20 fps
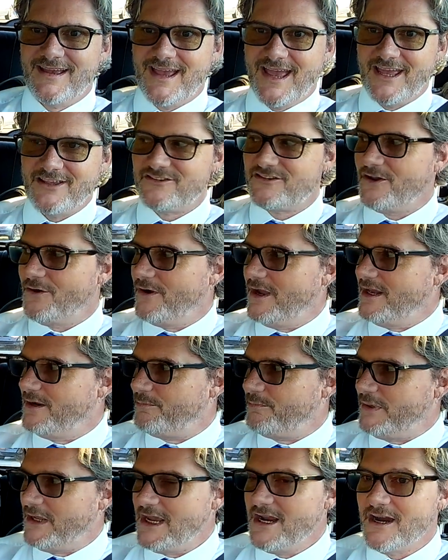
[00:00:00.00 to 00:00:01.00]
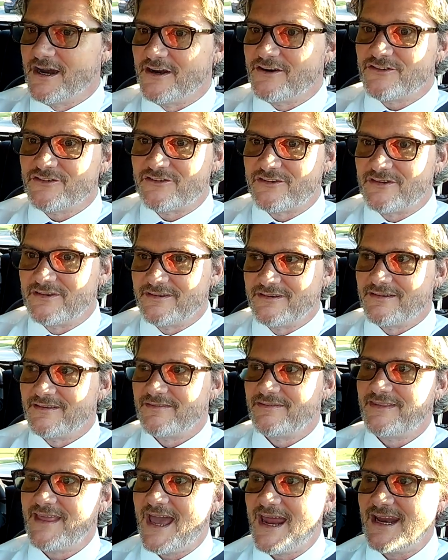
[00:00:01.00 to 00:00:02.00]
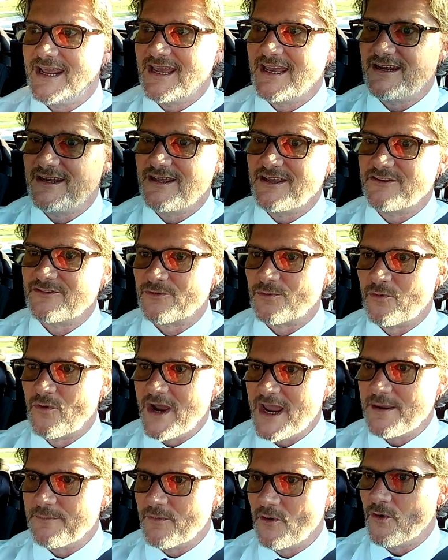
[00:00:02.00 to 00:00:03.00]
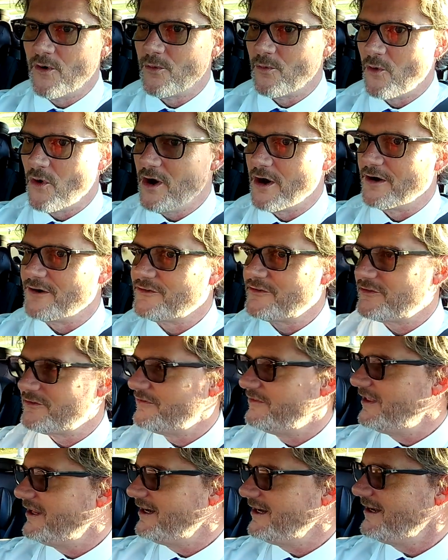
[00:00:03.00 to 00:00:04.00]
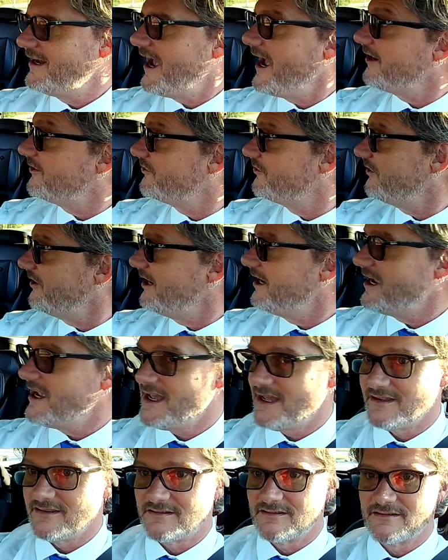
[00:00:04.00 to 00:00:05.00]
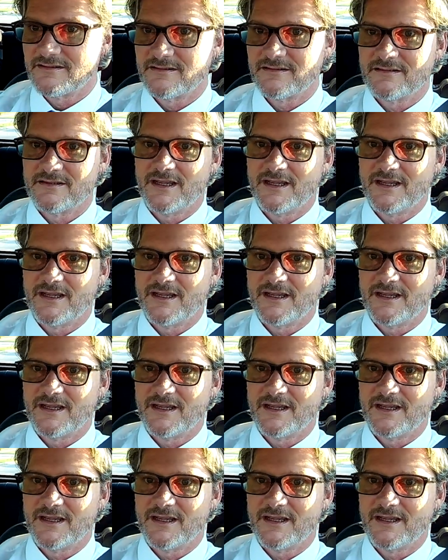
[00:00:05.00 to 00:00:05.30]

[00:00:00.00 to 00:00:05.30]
And so it appears that it is way more worse than it actually is.